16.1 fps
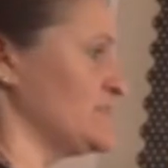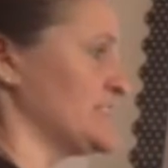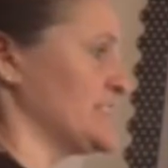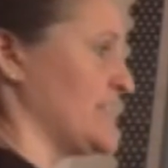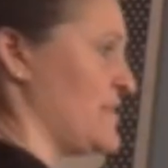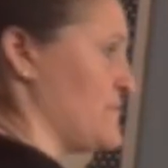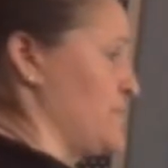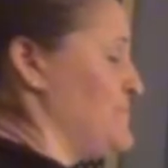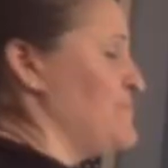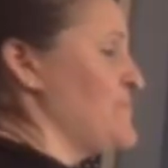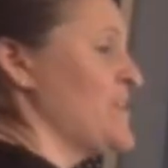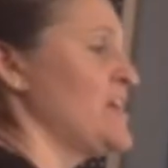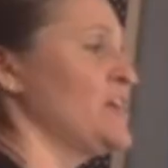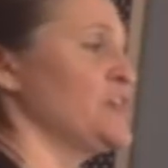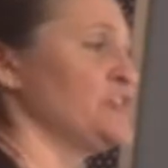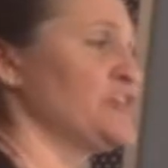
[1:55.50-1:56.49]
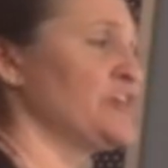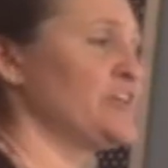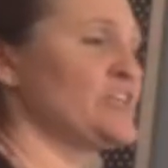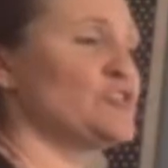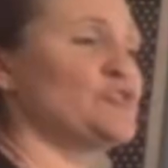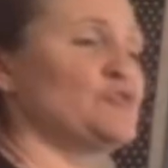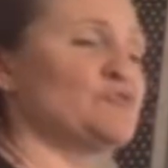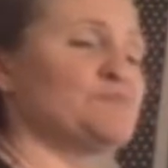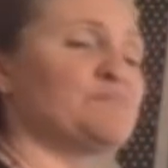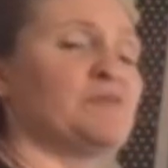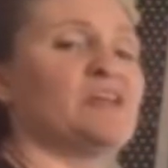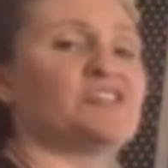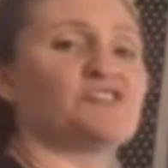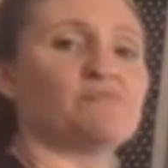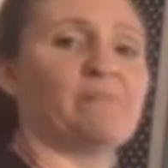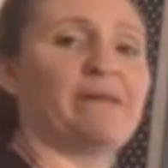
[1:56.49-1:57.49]
7, you're going to choose
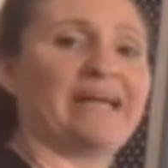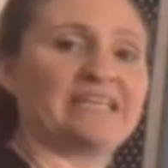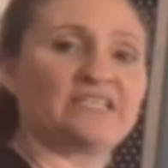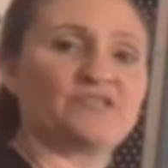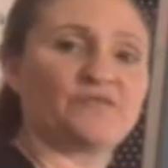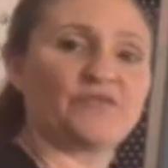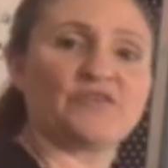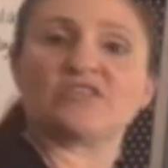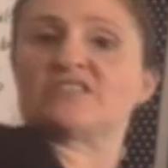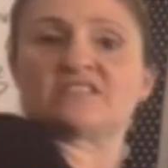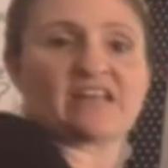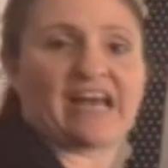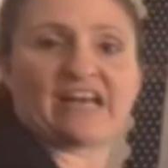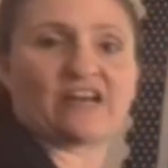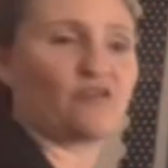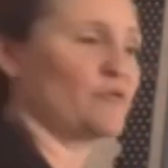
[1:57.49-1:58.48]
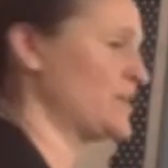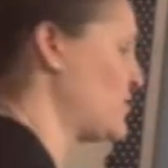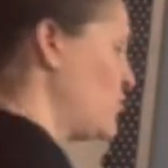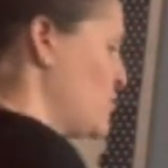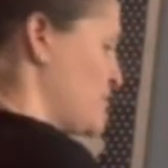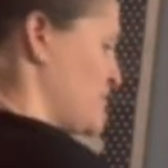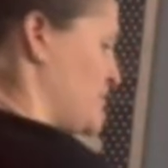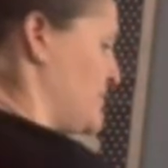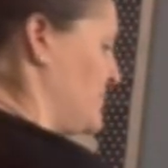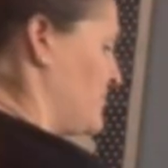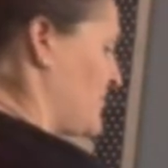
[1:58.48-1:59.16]
plus or minus first. I go in order,